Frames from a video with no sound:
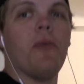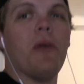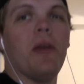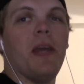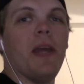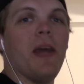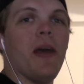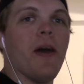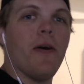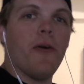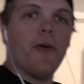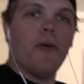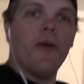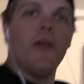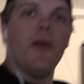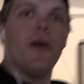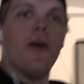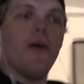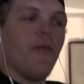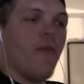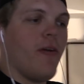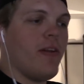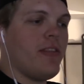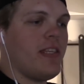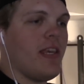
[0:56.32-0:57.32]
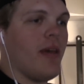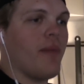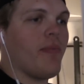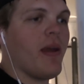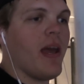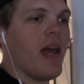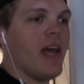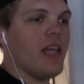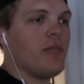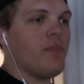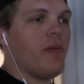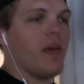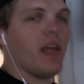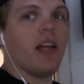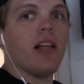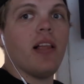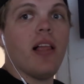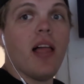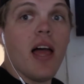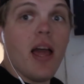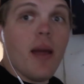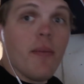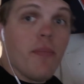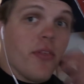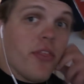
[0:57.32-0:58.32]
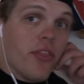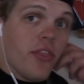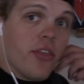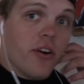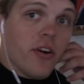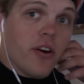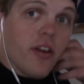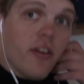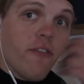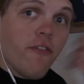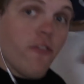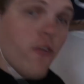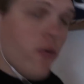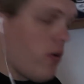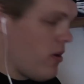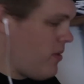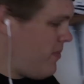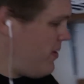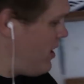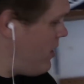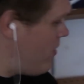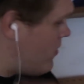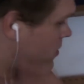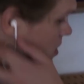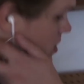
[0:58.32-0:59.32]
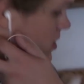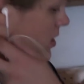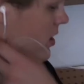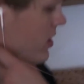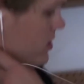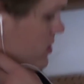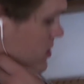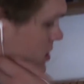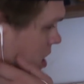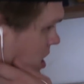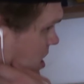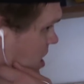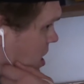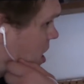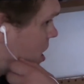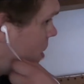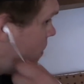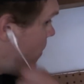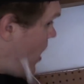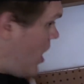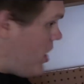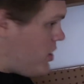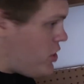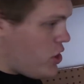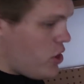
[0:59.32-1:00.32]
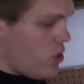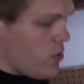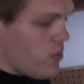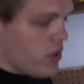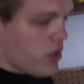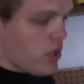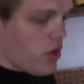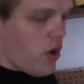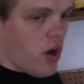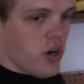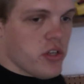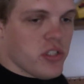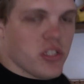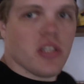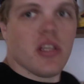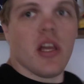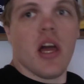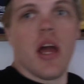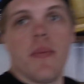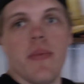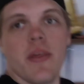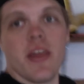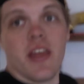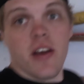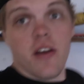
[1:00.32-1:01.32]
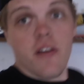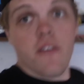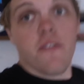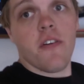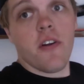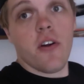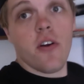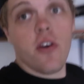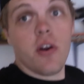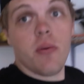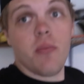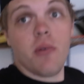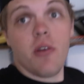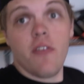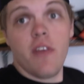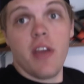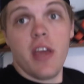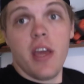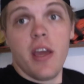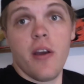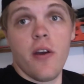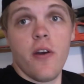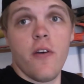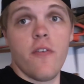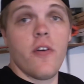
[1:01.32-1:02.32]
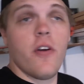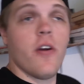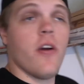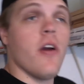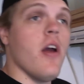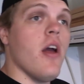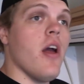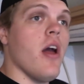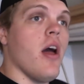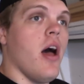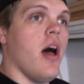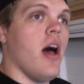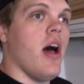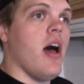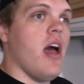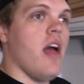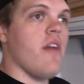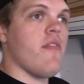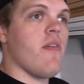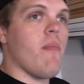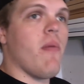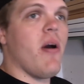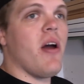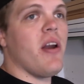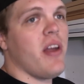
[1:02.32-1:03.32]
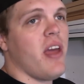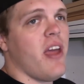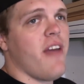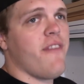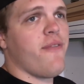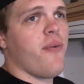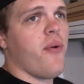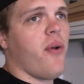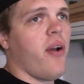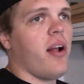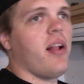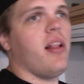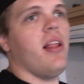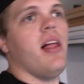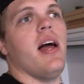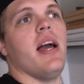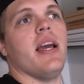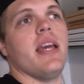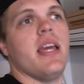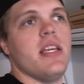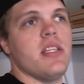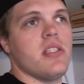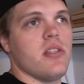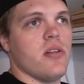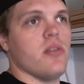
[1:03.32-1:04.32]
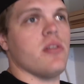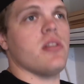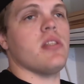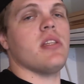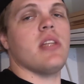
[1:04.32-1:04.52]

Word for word: go. What's up, guys? Big Kleib 34. Let me get rid of these. Coming at you with Cars and Clive, the internet for your automotive hangover, uh, every Monday, 4 o'clock Eastern